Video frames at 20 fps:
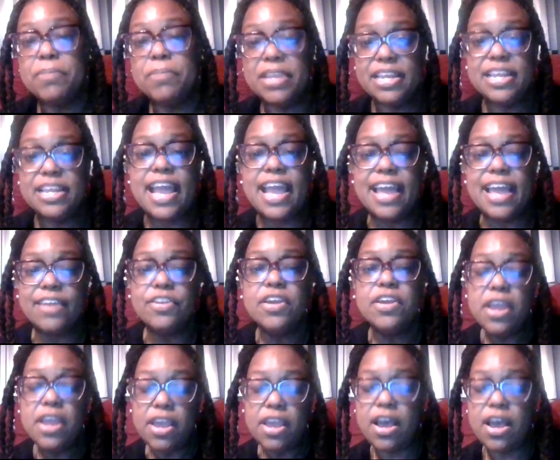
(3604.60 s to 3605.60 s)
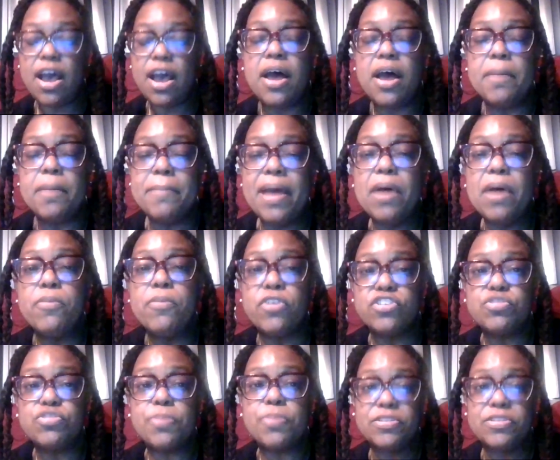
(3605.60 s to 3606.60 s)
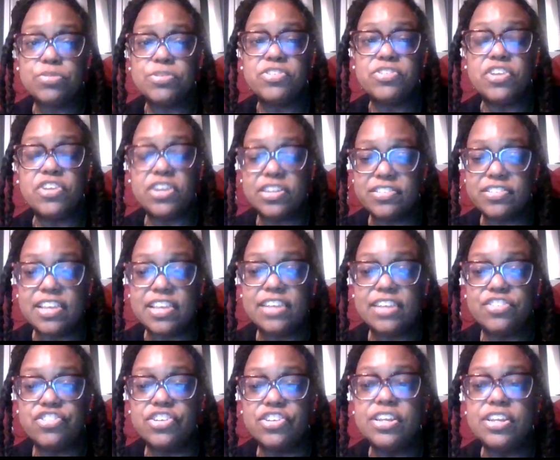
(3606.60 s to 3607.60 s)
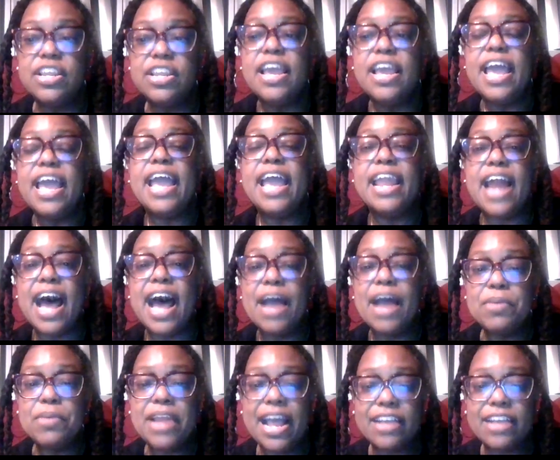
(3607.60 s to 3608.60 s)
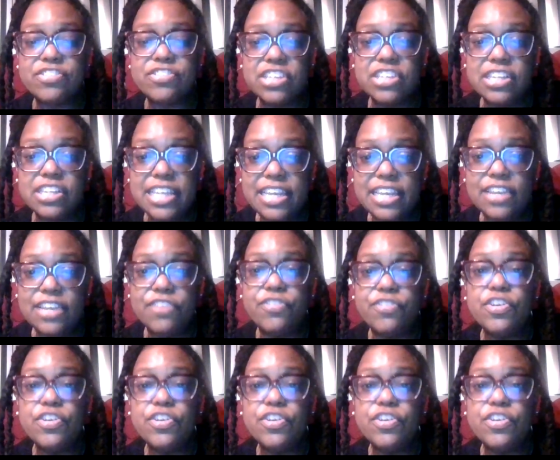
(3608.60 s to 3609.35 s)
meeting at Mount Morris Presbyterian Ascension, and I would actually leave.